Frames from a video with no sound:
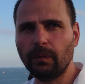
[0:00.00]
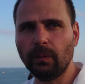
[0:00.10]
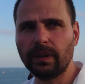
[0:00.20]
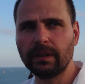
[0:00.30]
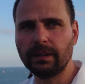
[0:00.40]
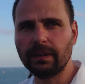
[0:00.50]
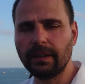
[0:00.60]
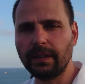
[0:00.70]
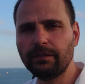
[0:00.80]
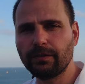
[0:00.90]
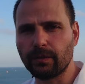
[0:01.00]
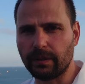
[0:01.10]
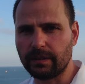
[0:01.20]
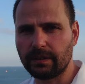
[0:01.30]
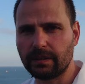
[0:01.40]
what an
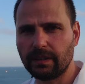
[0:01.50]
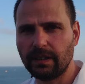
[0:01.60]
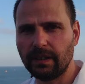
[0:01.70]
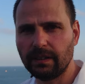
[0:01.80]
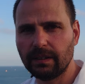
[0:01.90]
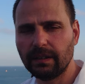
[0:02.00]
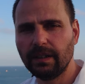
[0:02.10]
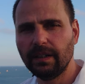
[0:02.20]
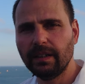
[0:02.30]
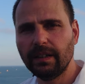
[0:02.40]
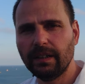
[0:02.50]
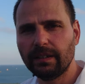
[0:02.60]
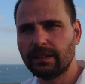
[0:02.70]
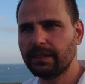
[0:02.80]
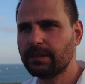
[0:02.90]
influence
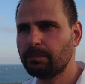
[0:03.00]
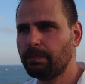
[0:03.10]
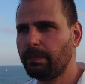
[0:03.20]
this